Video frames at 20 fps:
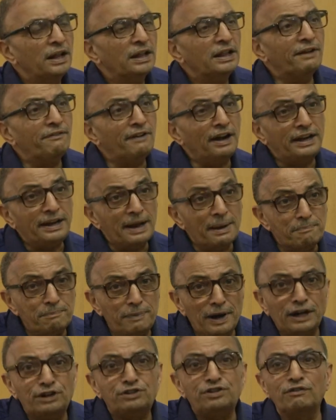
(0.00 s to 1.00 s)
There were
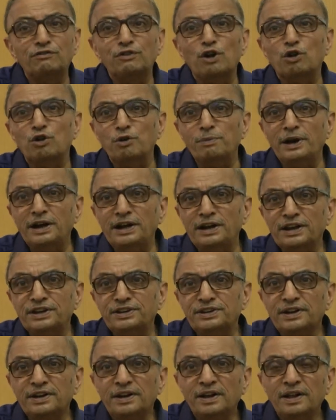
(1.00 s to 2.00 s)
templates of
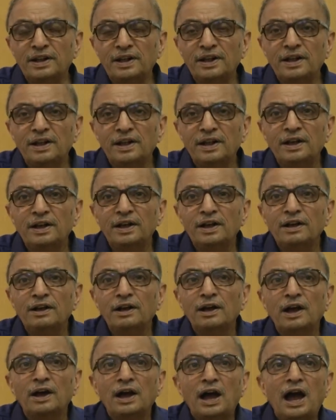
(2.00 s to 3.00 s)
documentation.
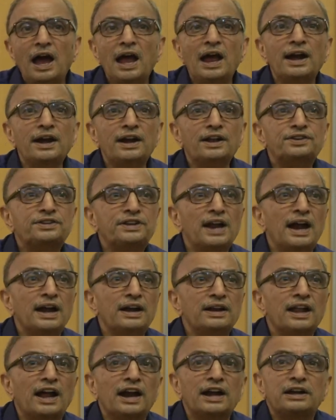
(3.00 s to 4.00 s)
I
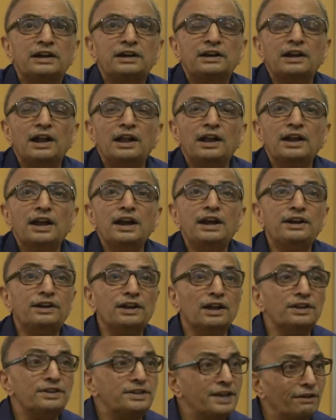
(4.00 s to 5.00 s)
understand that
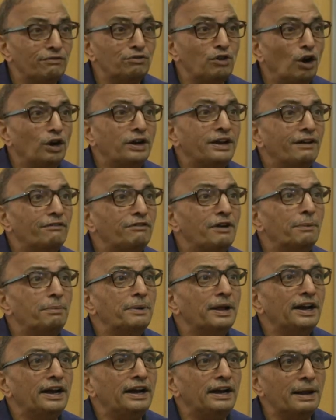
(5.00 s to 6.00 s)
interns have not
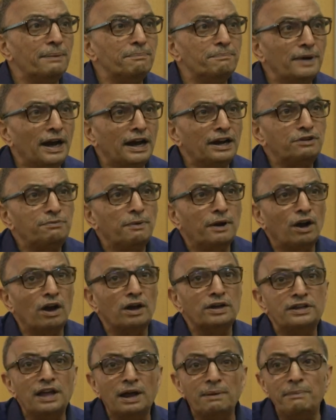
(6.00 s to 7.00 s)
developed any templates
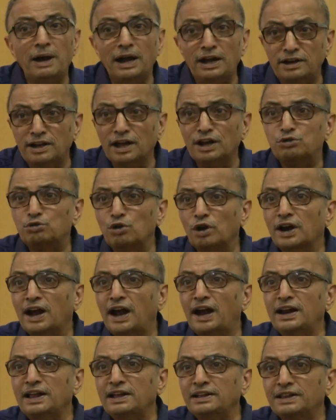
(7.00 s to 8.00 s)
because their mentors who are
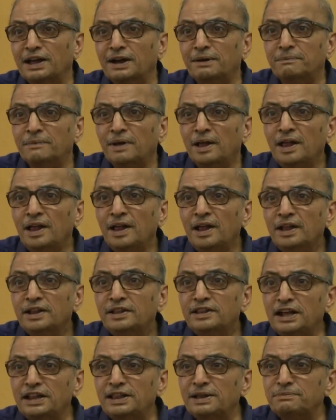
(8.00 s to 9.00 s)
guiding them,
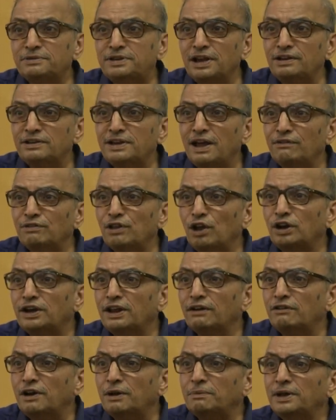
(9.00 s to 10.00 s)
they themselves have not
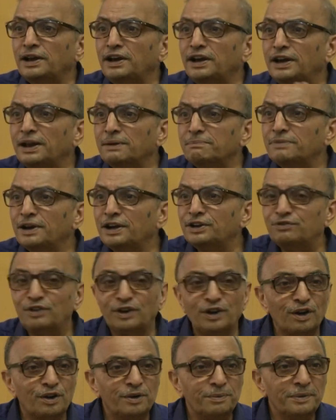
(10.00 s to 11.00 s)
developed any templates for
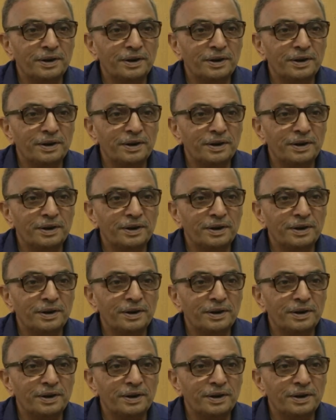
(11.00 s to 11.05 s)
them.